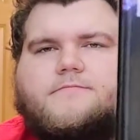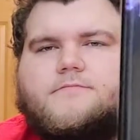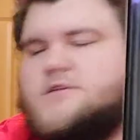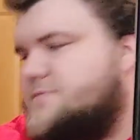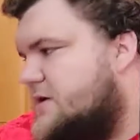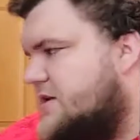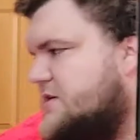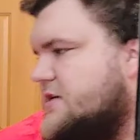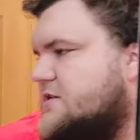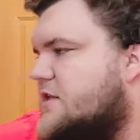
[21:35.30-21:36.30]
Because my
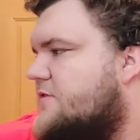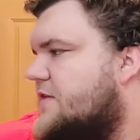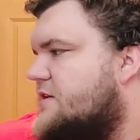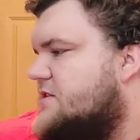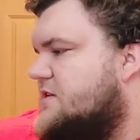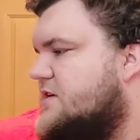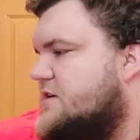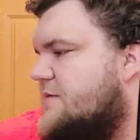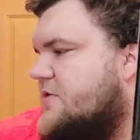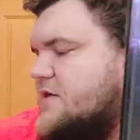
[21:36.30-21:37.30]
disc is love. That's the disc
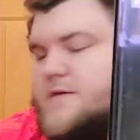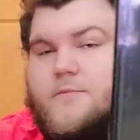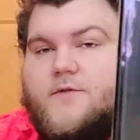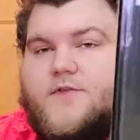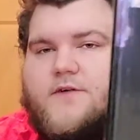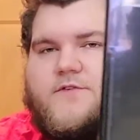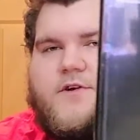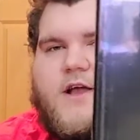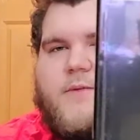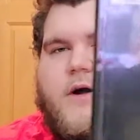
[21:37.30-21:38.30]
I bought the month after it came